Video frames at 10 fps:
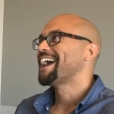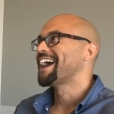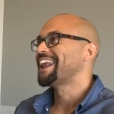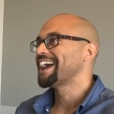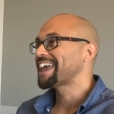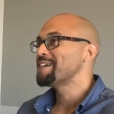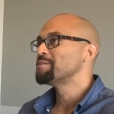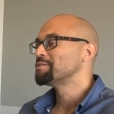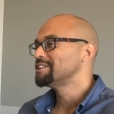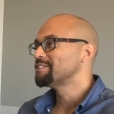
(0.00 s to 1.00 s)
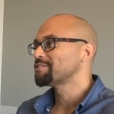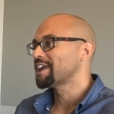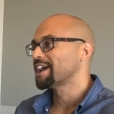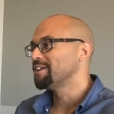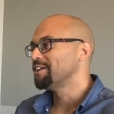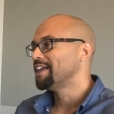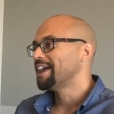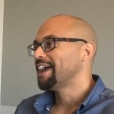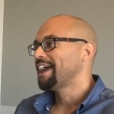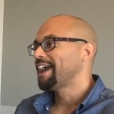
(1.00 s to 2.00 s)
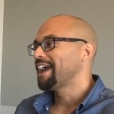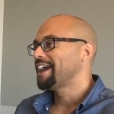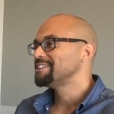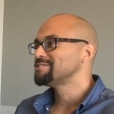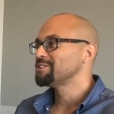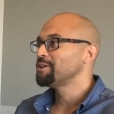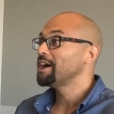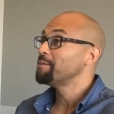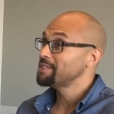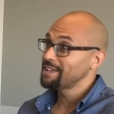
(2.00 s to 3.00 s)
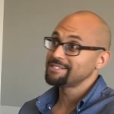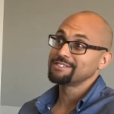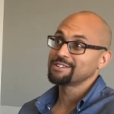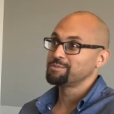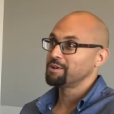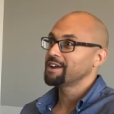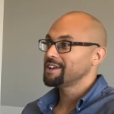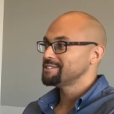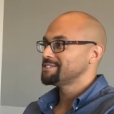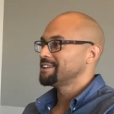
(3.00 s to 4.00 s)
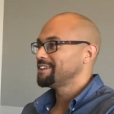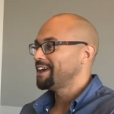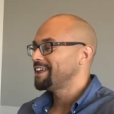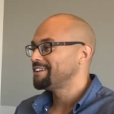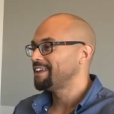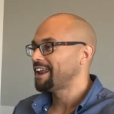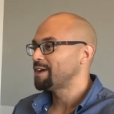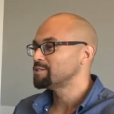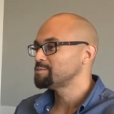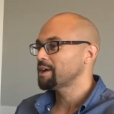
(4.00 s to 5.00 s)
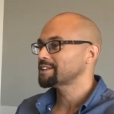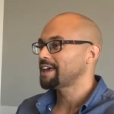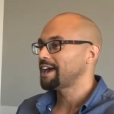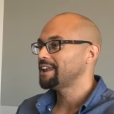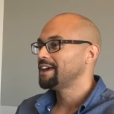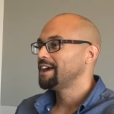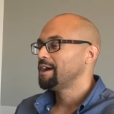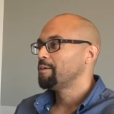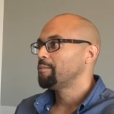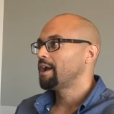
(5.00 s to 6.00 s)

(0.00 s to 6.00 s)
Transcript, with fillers: And I came in with a different angle. And so, I mean, that's his experience and, and, and I respect that.